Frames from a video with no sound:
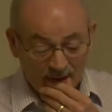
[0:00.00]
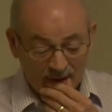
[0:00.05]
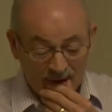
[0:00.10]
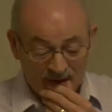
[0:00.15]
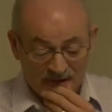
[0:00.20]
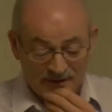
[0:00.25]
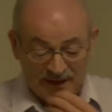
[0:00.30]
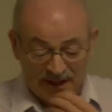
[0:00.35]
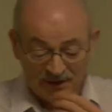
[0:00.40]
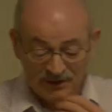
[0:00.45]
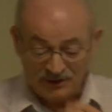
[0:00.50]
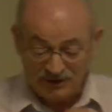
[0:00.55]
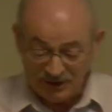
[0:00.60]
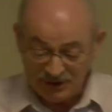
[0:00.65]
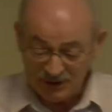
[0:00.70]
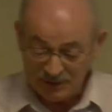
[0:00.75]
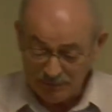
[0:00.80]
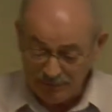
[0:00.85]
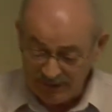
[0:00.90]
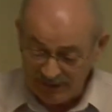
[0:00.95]
it says,
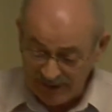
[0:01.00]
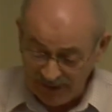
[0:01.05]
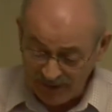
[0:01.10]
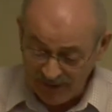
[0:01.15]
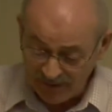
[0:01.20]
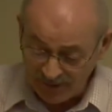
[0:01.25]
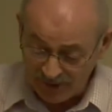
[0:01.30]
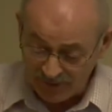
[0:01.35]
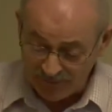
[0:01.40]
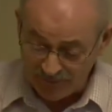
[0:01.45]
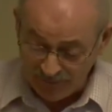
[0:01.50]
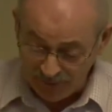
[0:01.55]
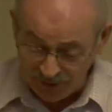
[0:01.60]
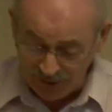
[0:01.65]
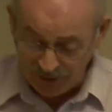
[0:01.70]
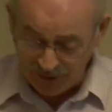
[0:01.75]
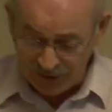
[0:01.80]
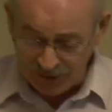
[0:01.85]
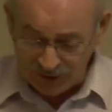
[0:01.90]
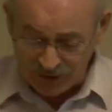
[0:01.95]
this beginning of
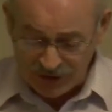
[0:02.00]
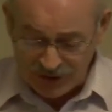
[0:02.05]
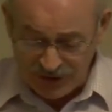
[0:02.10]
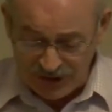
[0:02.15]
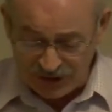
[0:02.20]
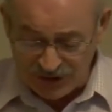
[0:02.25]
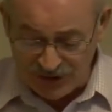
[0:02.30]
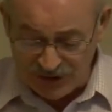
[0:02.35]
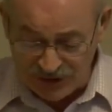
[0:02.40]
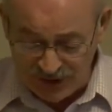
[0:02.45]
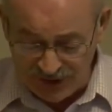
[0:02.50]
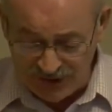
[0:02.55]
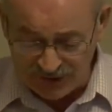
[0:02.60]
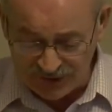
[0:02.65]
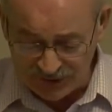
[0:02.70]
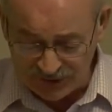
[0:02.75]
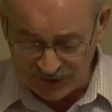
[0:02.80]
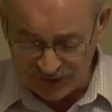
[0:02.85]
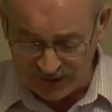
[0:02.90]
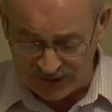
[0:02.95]
miracles did
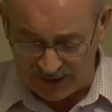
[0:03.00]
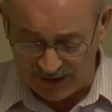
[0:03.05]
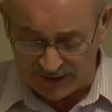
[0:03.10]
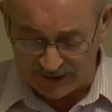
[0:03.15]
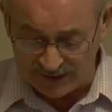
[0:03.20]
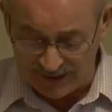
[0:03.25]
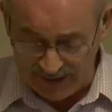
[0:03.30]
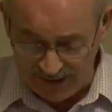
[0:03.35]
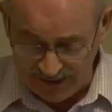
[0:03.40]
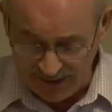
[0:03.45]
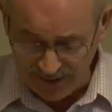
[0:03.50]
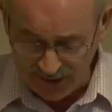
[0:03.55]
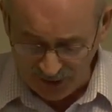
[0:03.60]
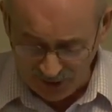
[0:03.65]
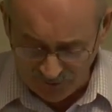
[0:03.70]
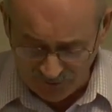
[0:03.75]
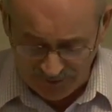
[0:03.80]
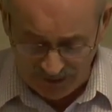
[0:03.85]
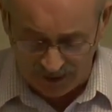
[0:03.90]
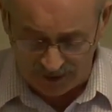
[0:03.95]
Jesus in Cana
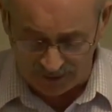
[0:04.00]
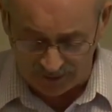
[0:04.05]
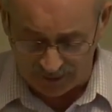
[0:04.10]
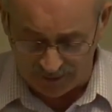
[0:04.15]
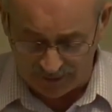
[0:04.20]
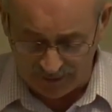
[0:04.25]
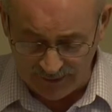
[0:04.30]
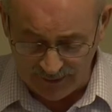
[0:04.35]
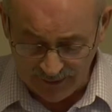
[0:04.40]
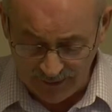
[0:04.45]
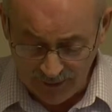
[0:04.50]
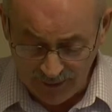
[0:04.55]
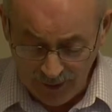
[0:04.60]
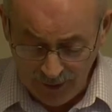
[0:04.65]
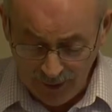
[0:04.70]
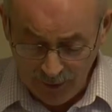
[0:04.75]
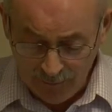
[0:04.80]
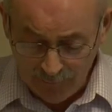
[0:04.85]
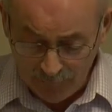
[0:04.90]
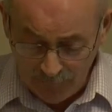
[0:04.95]
of Galilee,
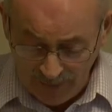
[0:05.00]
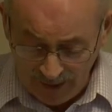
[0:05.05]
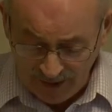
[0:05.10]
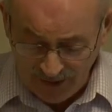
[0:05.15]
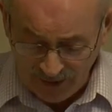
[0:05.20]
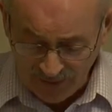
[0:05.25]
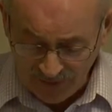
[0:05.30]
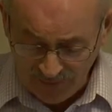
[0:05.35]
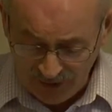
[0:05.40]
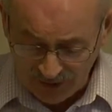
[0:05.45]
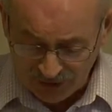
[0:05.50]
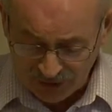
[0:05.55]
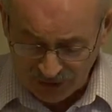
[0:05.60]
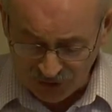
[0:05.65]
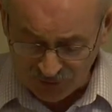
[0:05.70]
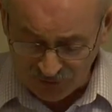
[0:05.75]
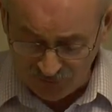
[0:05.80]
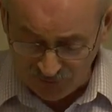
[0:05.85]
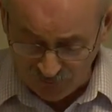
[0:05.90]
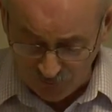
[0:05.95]

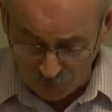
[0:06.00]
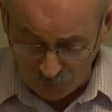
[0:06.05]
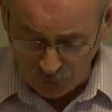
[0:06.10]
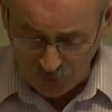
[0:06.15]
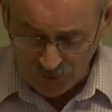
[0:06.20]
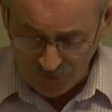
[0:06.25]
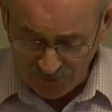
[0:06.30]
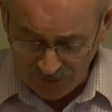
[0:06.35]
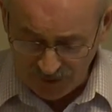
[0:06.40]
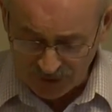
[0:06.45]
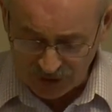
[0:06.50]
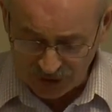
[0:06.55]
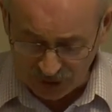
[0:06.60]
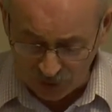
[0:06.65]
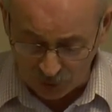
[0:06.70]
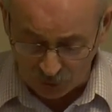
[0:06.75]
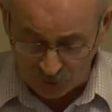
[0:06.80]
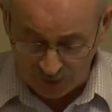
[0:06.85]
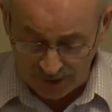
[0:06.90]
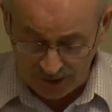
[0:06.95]
manifested forth his
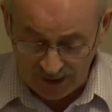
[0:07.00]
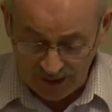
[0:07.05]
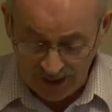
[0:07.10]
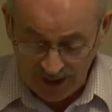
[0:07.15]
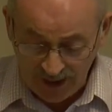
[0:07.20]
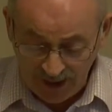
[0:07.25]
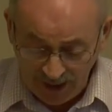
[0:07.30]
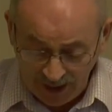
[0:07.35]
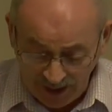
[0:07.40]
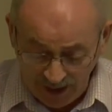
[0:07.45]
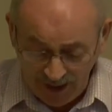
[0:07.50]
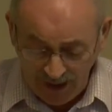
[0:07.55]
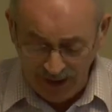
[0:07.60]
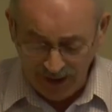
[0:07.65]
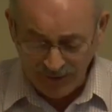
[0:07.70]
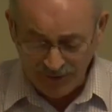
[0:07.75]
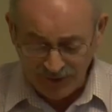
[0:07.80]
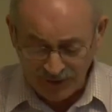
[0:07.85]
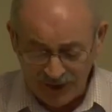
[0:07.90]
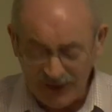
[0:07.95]
glory,
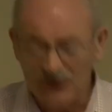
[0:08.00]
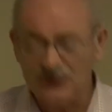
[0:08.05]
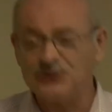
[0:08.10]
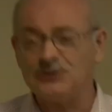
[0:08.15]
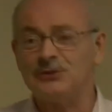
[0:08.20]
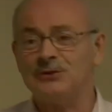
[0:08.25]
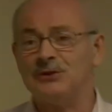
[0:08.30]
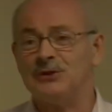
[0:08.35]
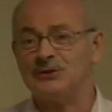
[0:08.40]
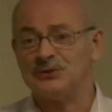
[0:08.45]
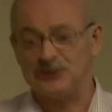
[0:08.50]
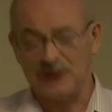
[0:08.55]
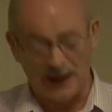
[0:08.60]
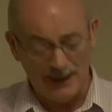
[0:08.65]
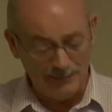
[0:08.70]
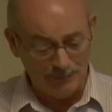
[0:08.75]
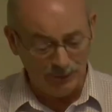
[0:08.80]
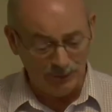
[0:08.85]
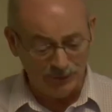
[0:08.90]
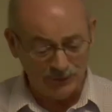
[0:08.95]
and his
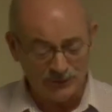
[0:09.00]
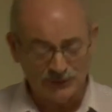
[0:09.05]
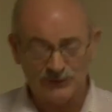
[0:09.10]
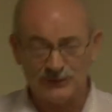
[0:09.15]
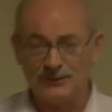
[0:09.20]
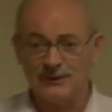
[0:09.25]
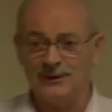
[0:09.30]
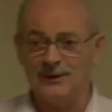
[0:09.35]
disciples,